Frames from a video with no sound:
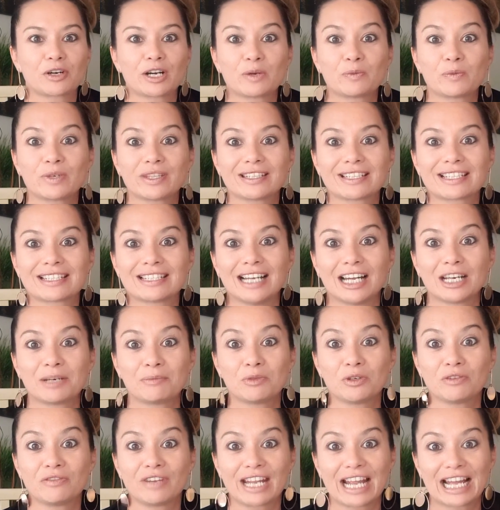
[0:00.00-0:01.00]
with the sun
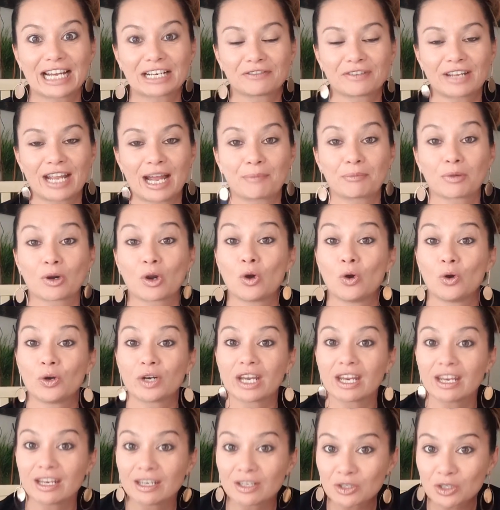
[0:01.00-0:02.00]
moving out of
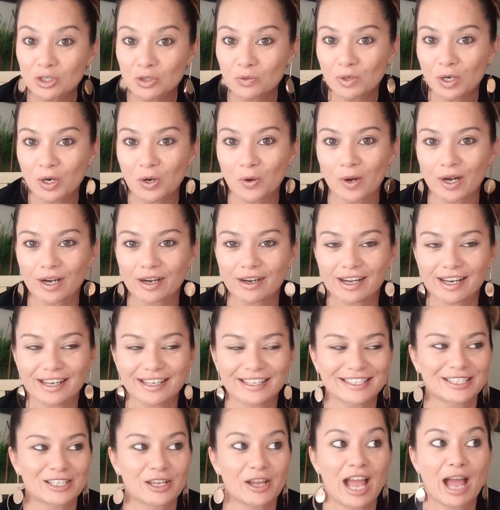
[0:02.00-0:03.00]
Capricorn into
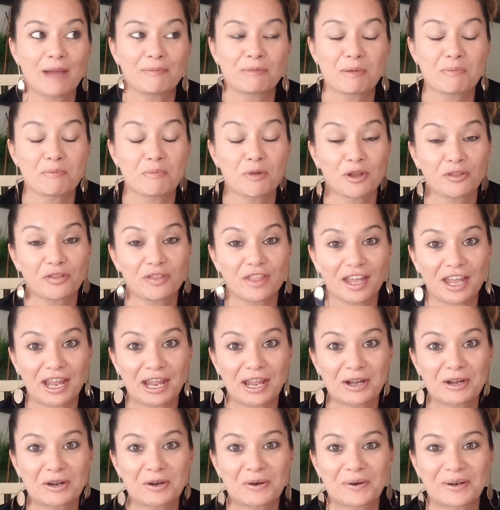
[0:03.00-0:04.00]
Aquarius. So happy
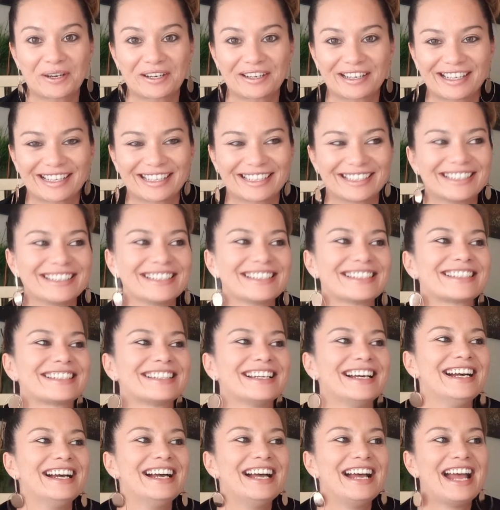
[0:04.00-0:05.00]
birthday, Aquarius.
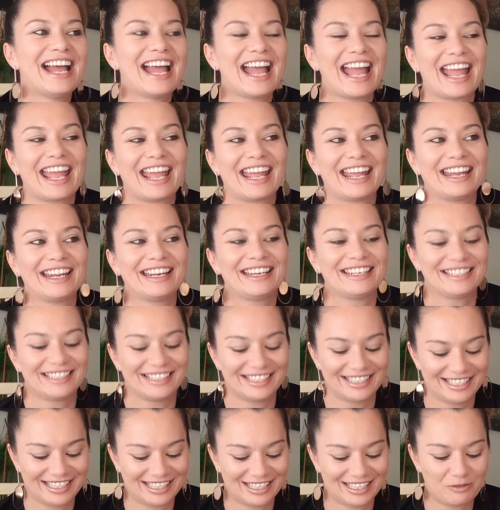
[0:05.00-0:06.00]

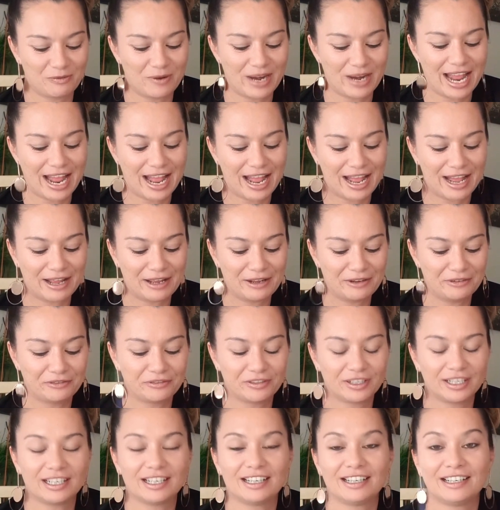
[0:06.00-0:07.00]
And we have
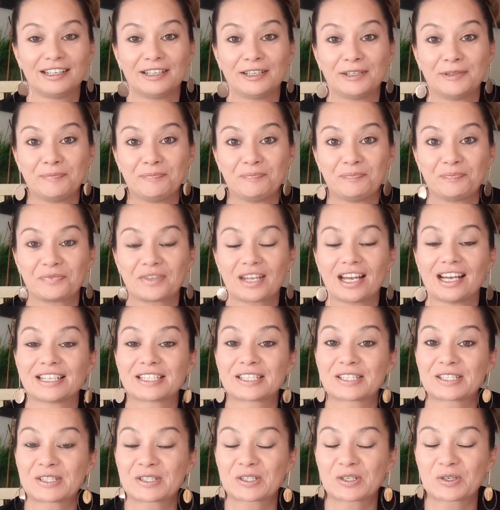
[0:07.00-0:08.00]
a
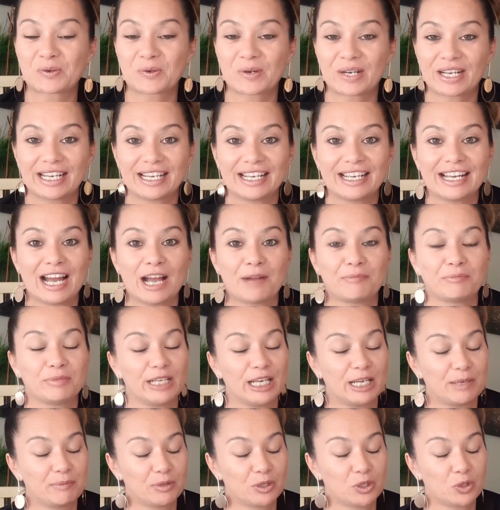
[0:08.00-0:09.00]
square
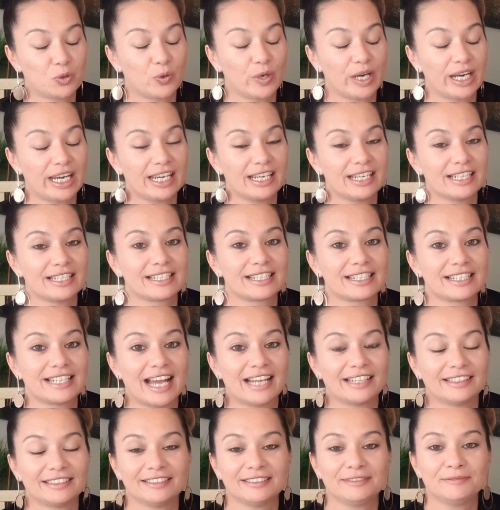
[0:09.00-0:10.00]
happening between
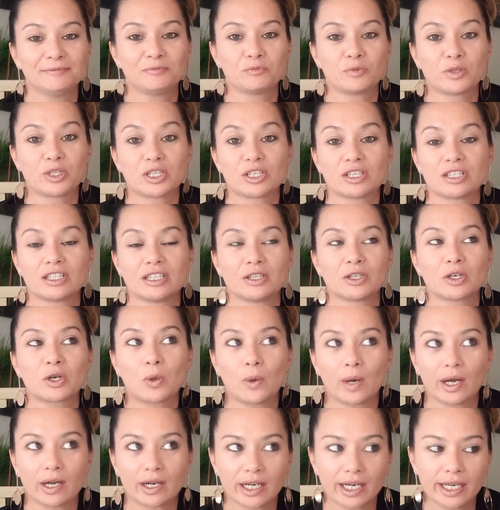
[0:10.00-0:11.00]
Saturn, which is in
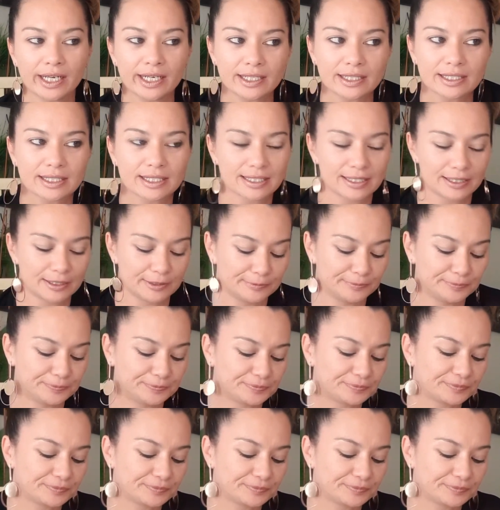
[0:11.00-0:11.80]
Aquarius,